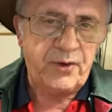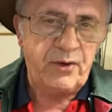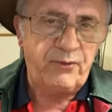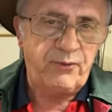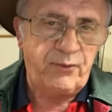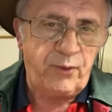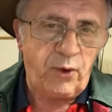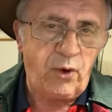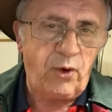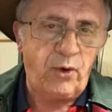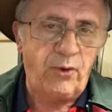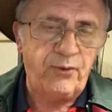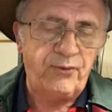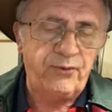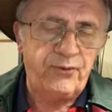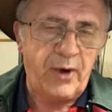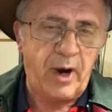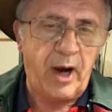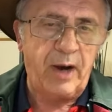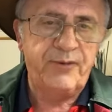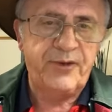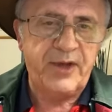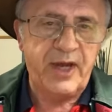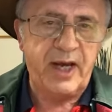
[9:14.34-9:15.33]
four,
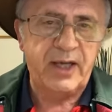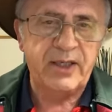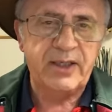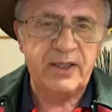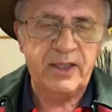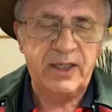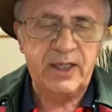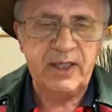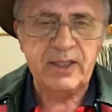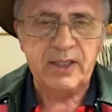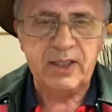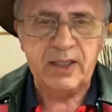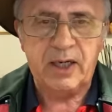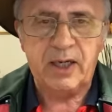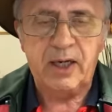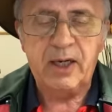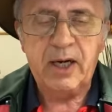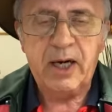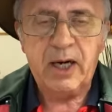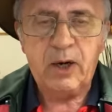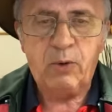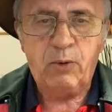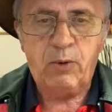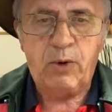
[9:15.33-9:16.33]
5,000 years ago,
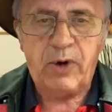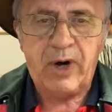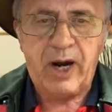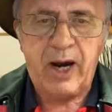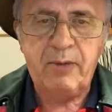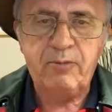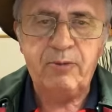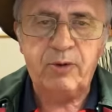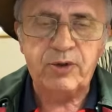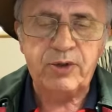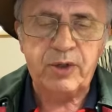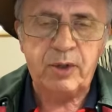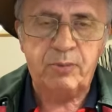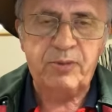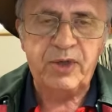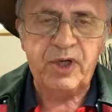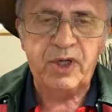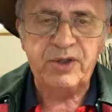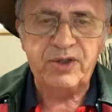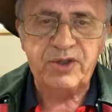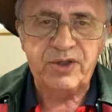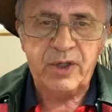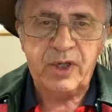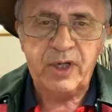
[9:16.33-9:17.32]
were able to
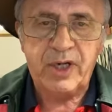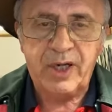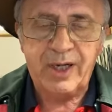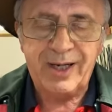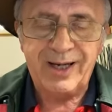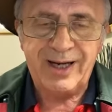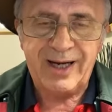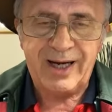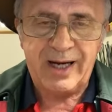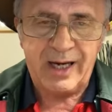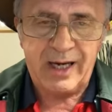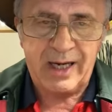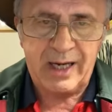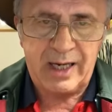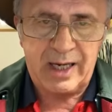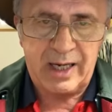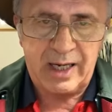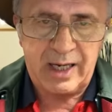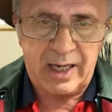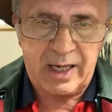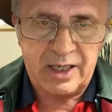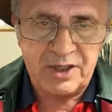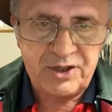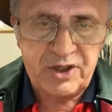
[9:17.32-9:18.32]
build
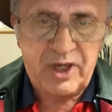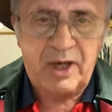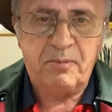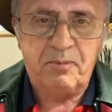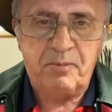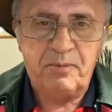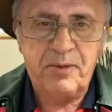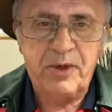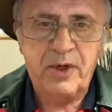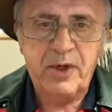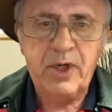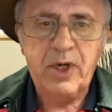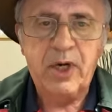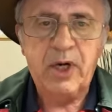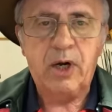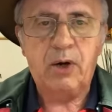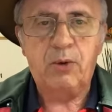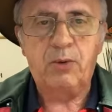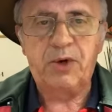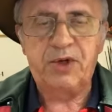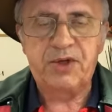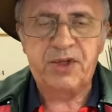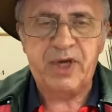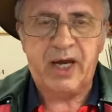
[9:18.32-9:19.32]
uh, a ship
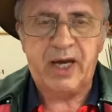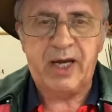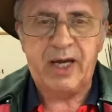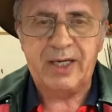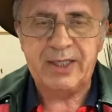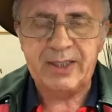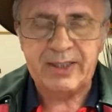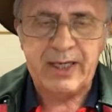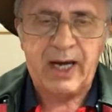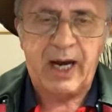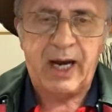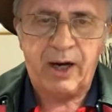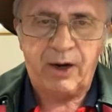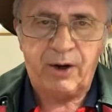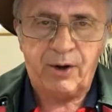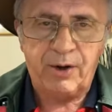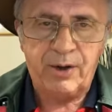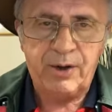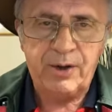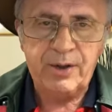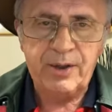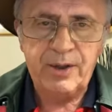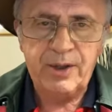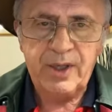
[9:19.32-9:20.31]
with a, a
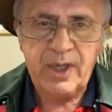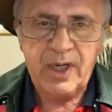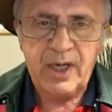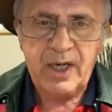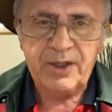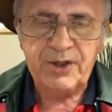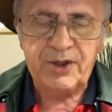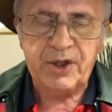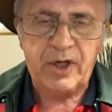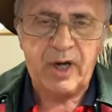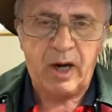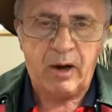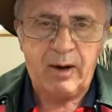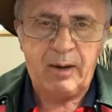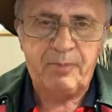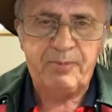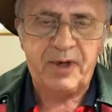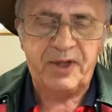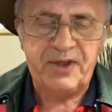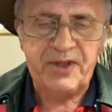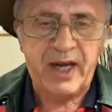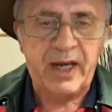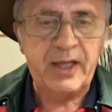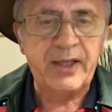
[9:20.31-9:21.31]
sail to go up
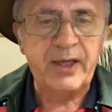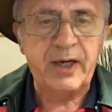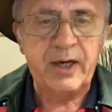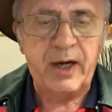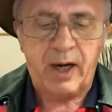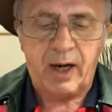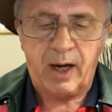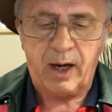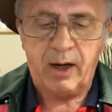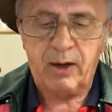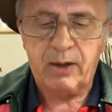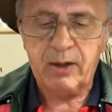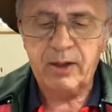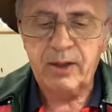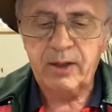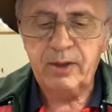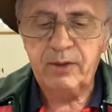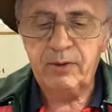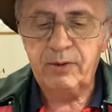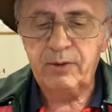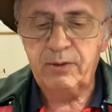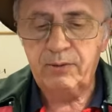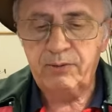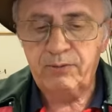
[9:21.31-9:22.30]
and down the Nile.
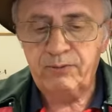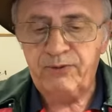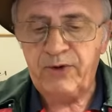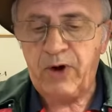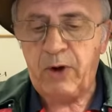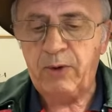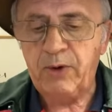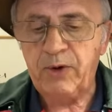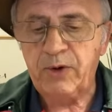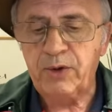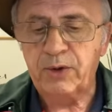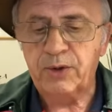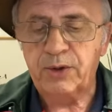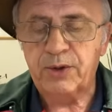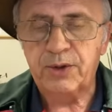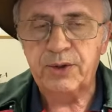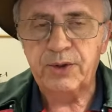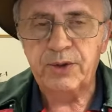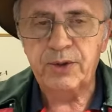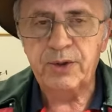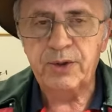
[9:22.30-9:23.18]
Very good.